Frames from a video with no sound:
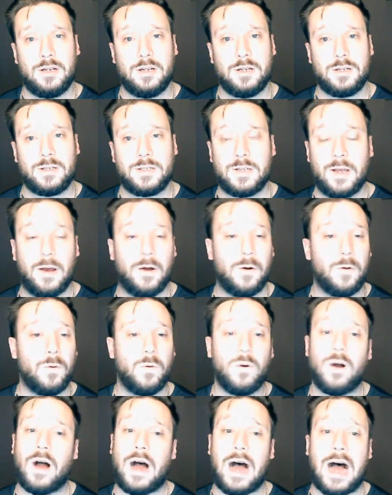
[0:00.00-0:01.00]

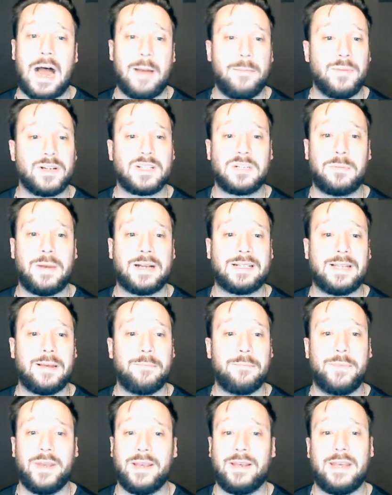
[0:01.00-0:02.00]
So I'm
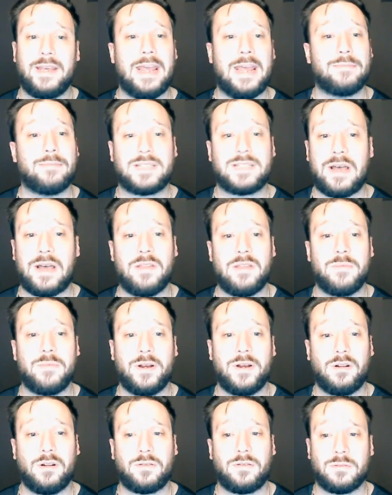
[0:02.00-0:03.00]
expecting big games down the
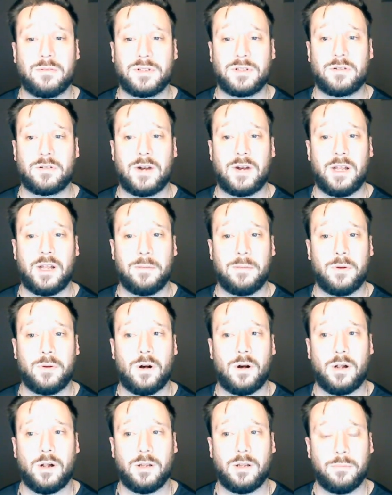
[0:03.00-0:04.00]
middle from Cirelli,
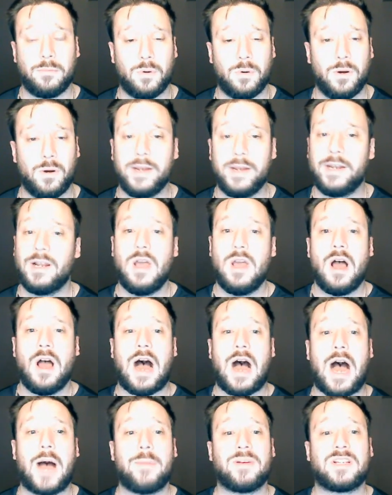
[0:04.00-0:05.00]
Paul, and Point.
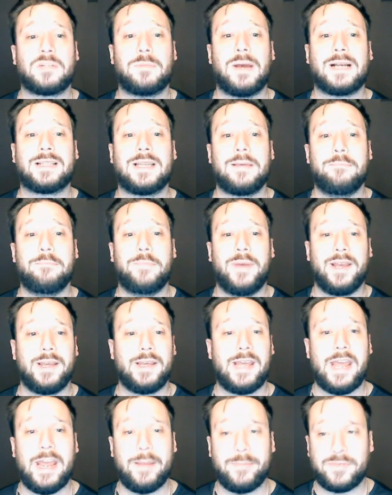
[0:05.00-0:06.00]
I'm expecting big
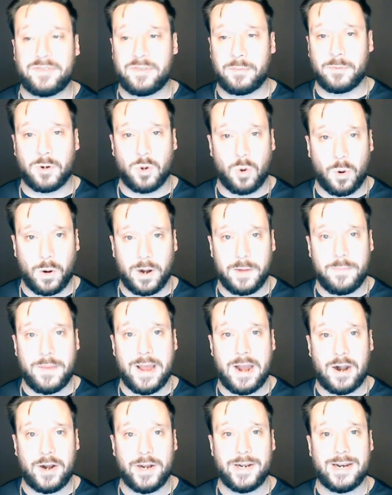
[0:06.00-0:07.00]
games from Corey
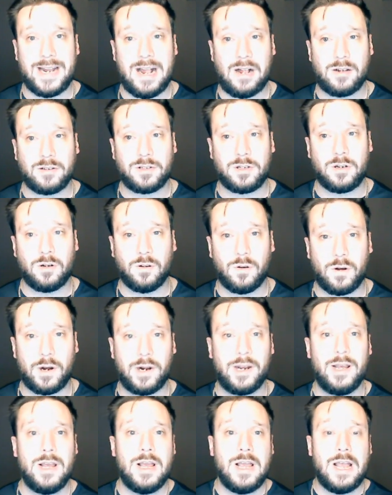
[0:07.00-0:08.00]
Perry and Alex
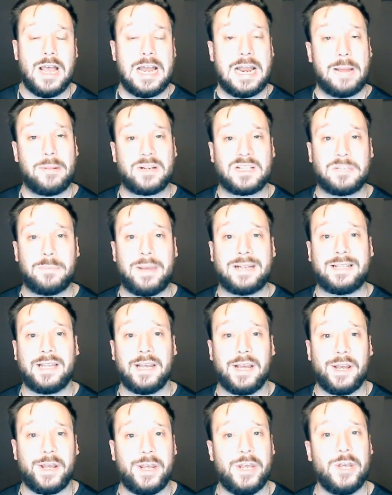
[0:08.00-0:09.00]
Killorn, and I'm
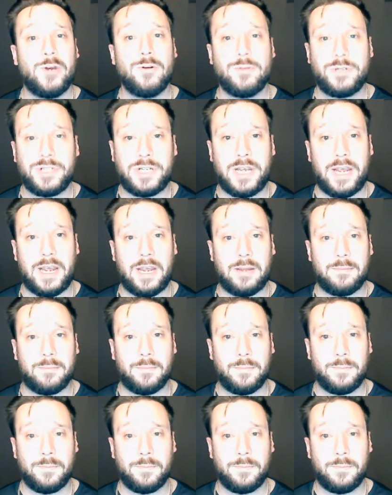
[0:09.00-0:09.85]
expecting a huge game